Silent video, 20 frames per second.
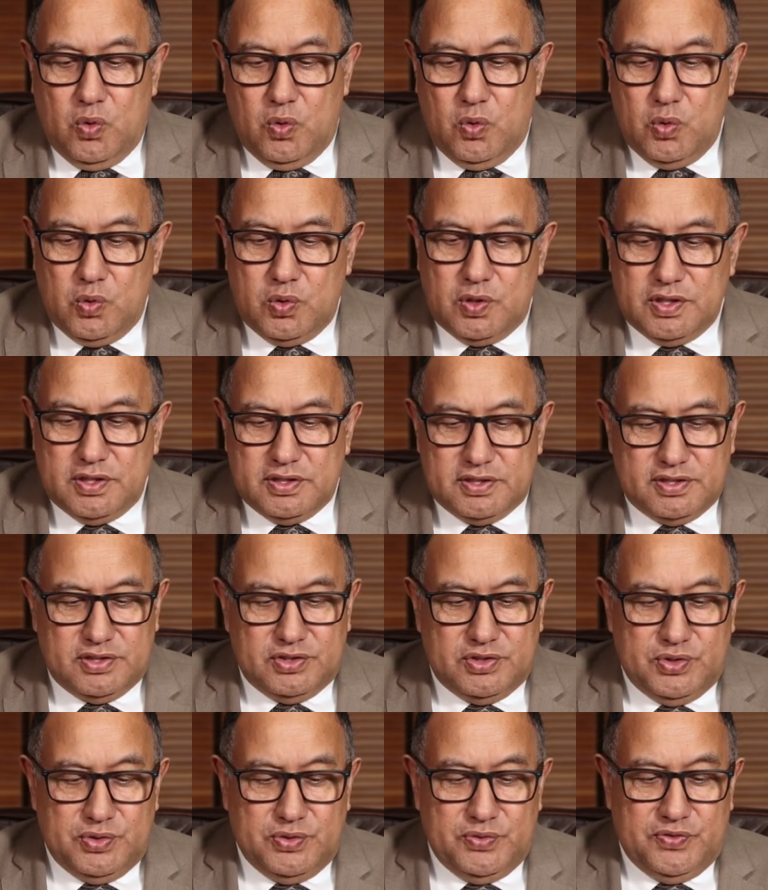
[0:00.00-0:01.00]

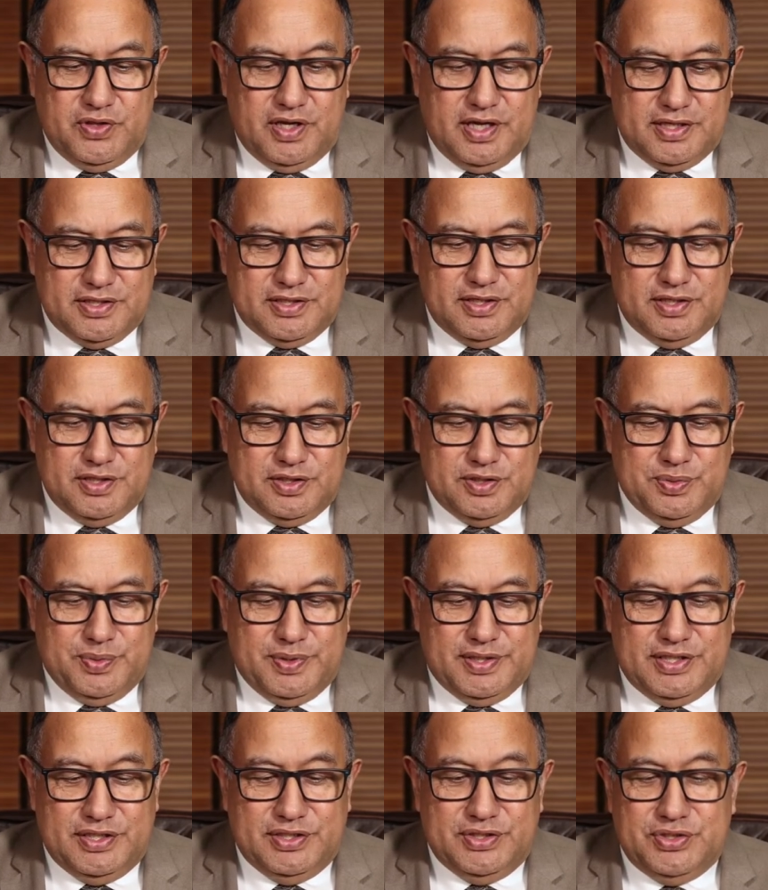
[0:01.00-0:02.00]
August
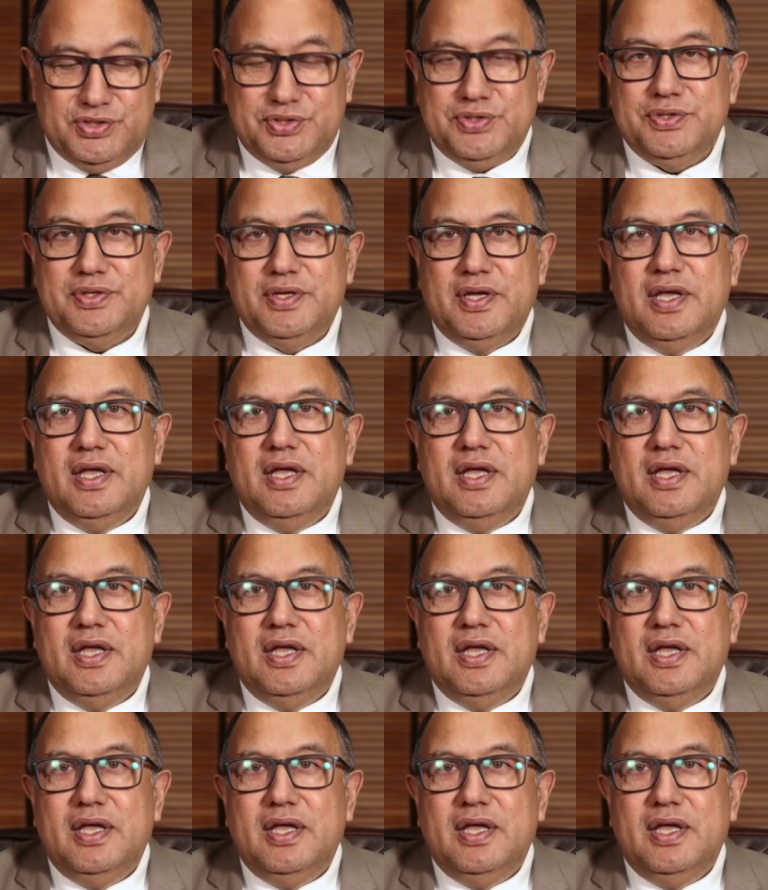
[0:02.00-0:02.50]
2022,